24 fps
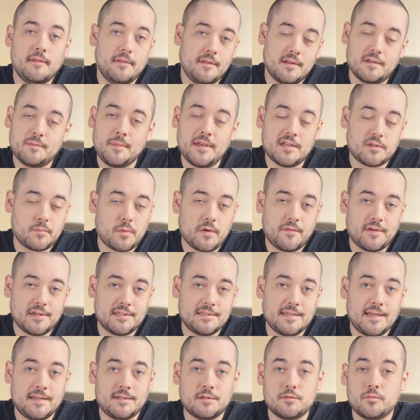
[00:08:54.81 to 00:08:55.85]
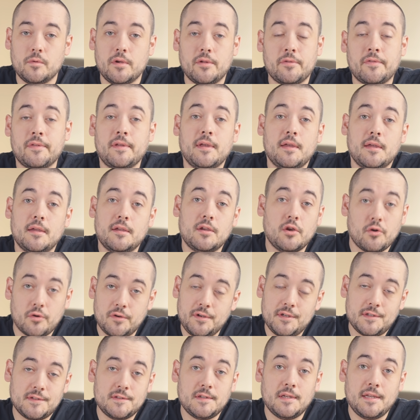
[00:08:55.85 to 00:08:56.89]
This makes perfect sense with
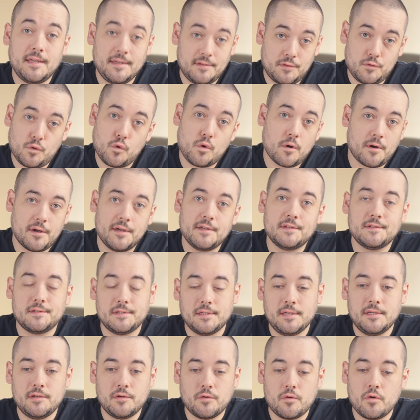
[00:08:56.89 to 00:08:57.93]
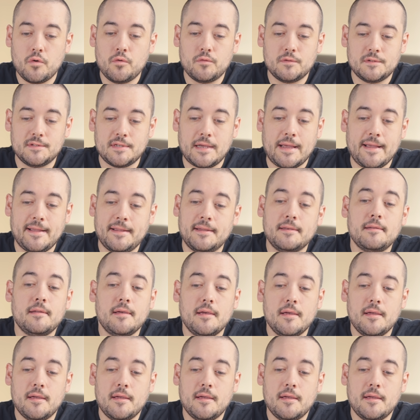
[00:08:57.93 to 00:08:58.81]
Uranus in Taurus in your own sign.